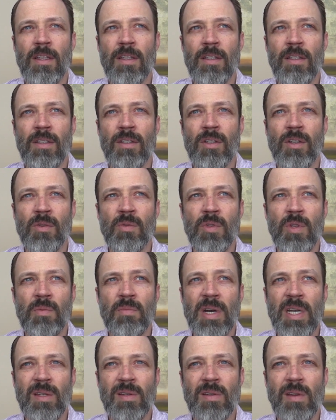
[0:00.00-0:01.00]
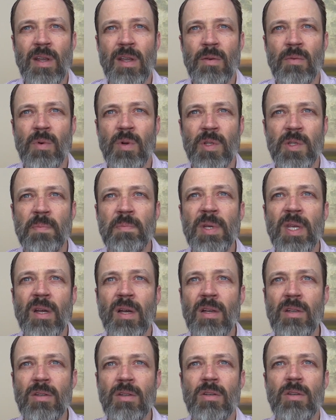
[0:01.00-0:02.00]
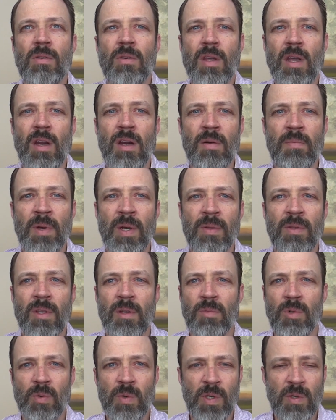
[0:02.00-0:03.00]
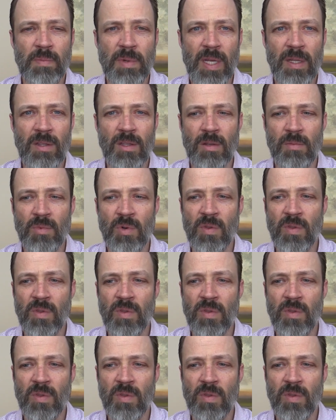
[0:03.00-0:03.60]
you might say, well, it's because you care about them or respect them,